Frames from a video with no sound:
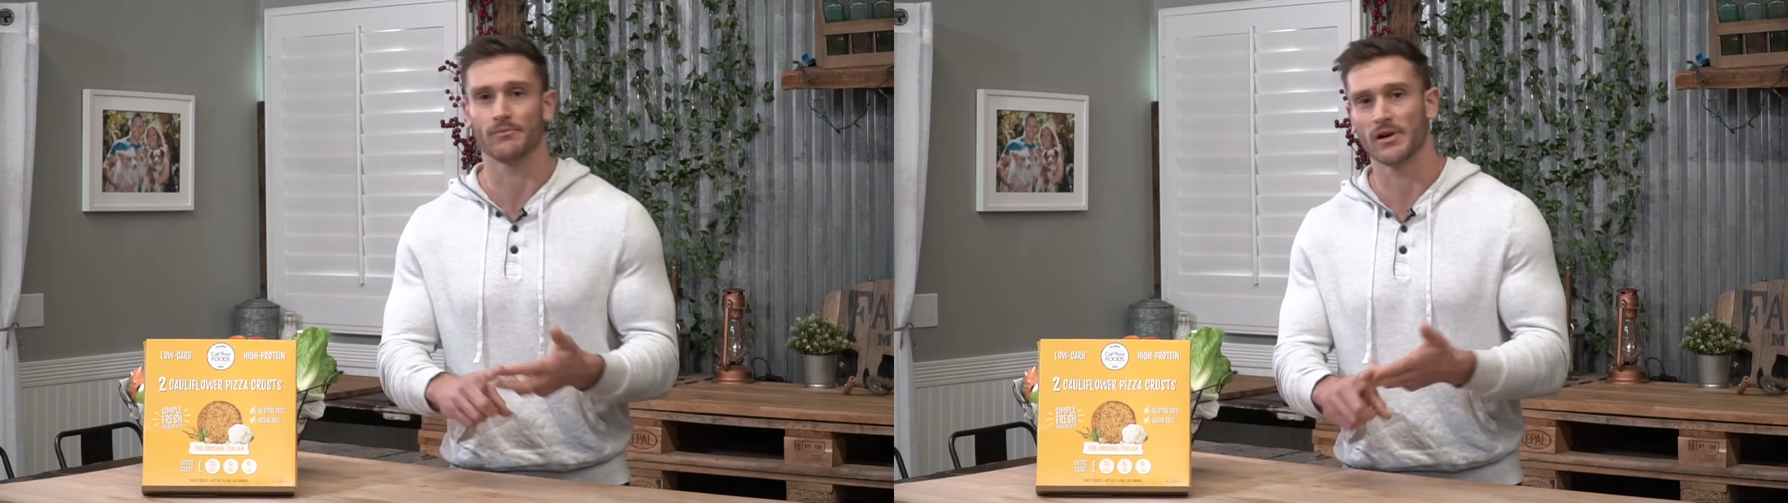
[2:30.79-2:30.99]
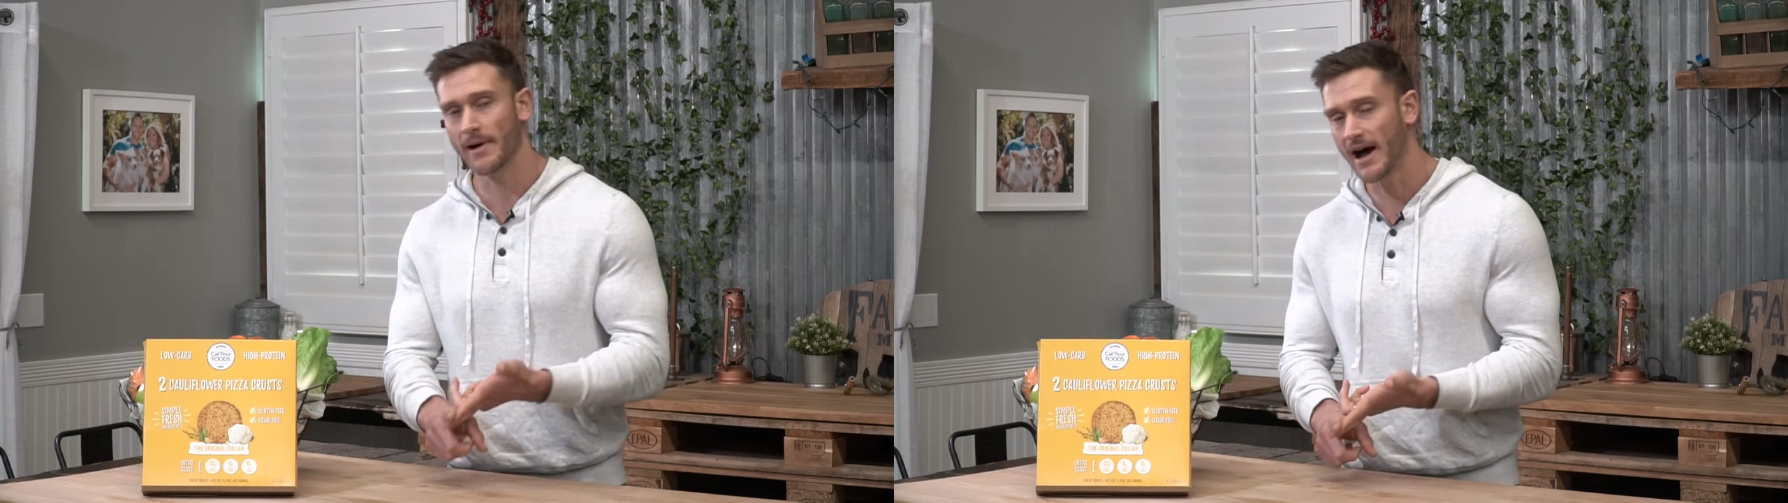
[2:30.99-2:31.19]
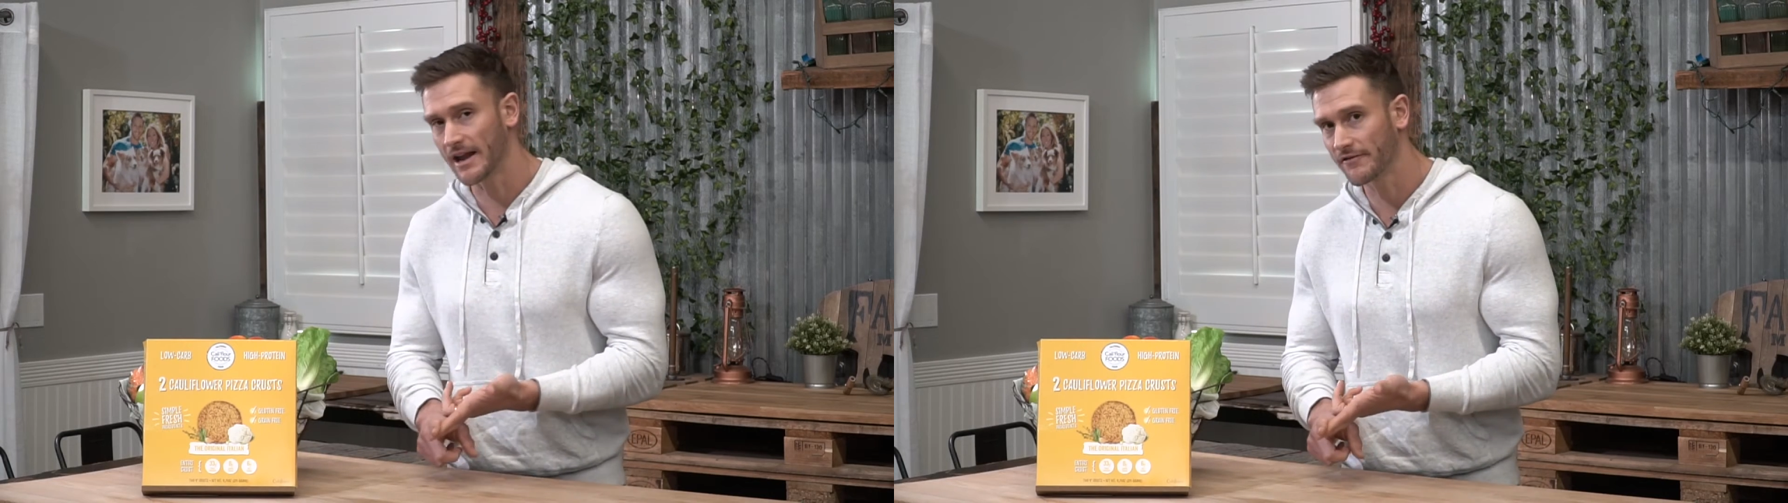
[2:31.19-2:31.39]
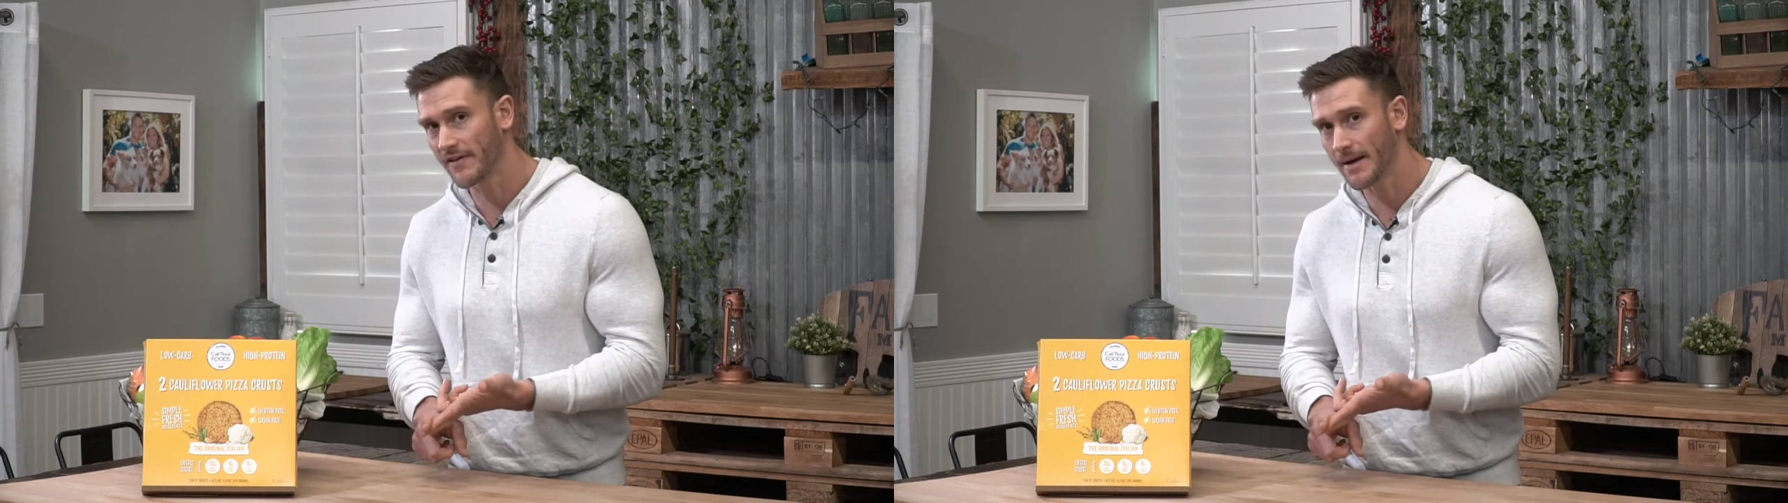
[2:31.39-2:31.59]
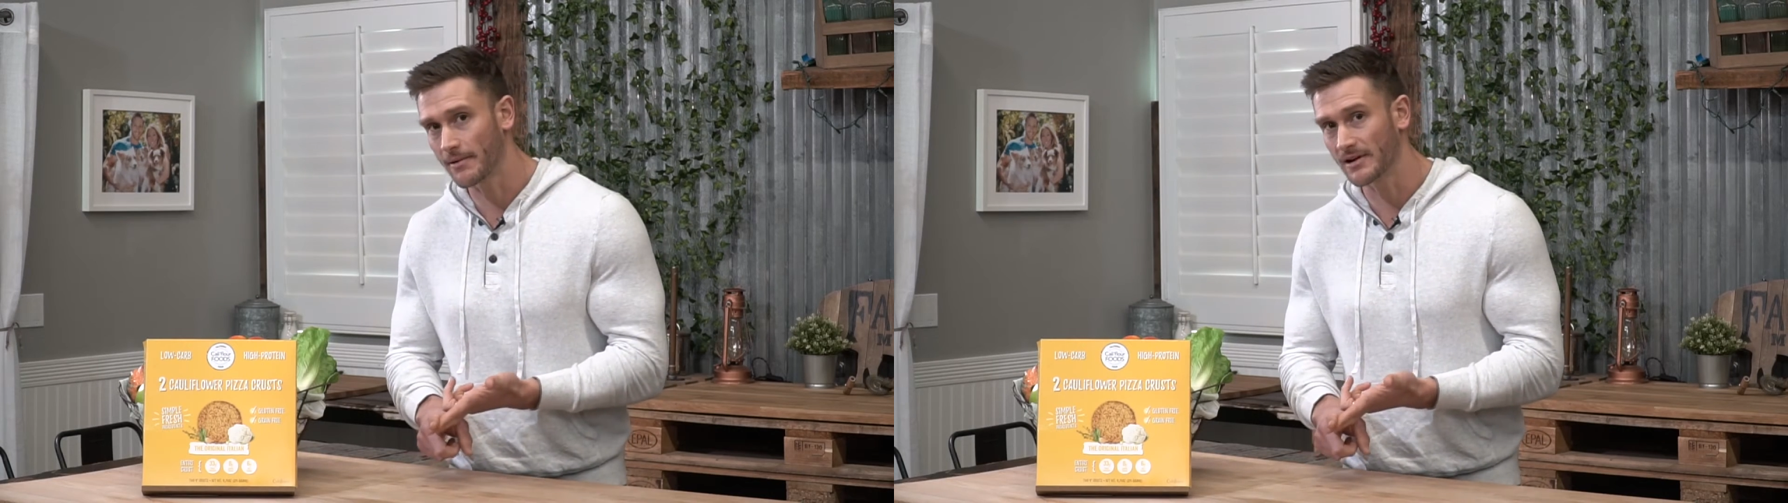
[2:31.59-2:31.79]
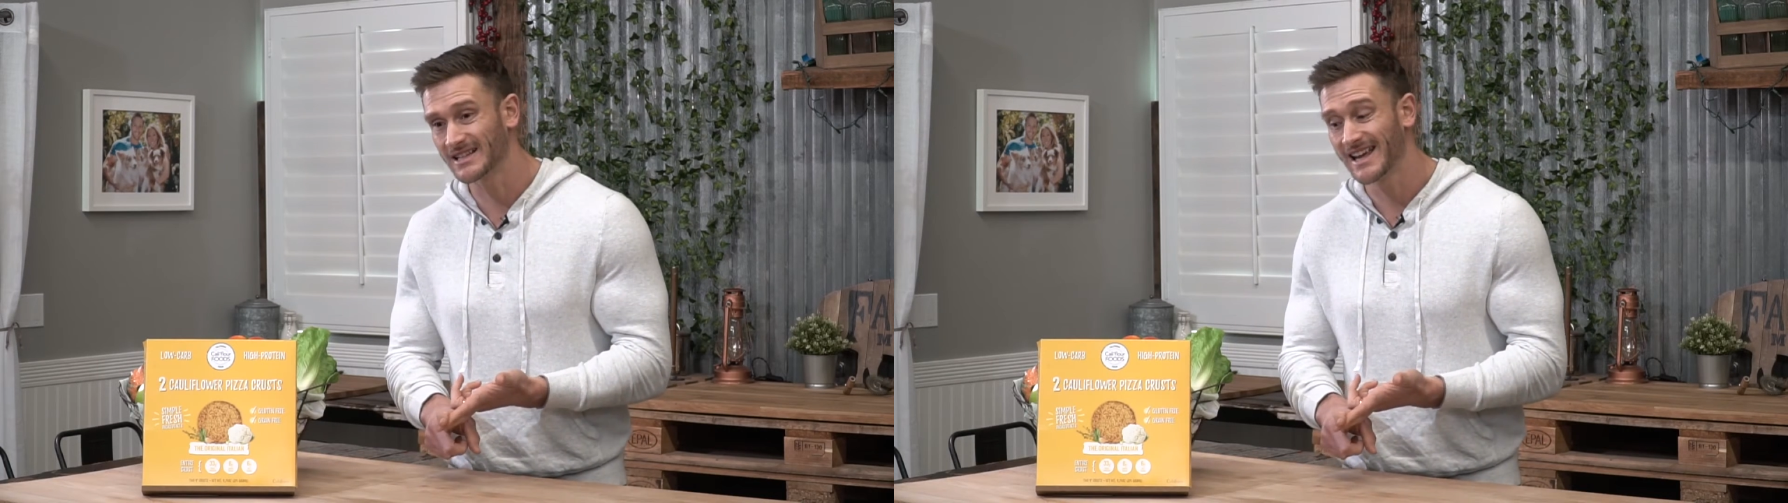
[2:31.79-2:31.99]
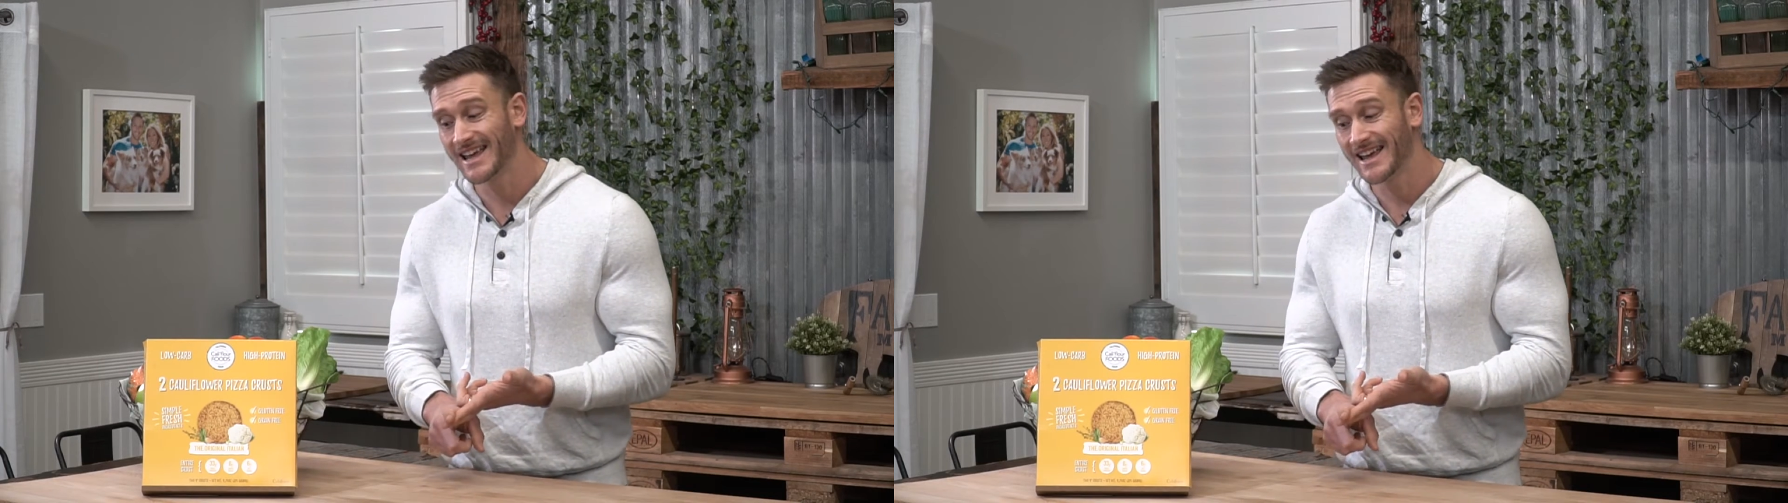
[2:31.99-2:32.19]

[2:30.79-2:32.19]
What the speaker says: prebiotic fibers